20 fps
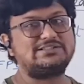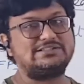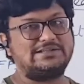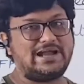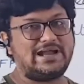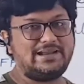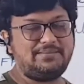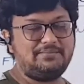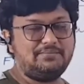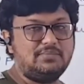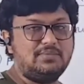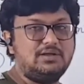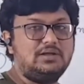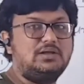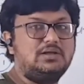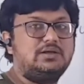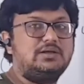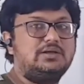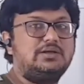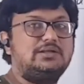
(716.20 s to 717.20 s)
time,
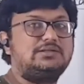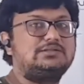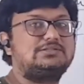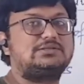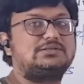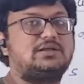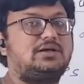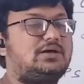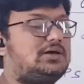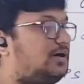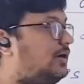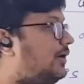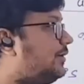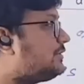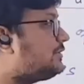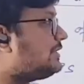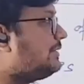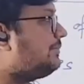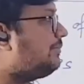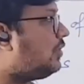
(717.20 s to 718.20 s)
its
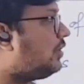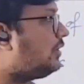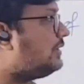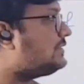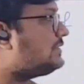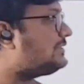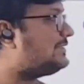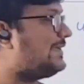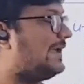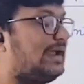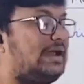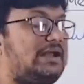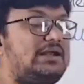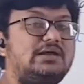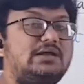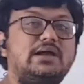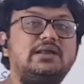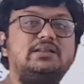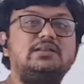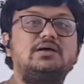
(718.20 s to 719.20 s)
symbol is
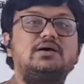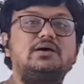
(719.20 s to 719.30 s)
second and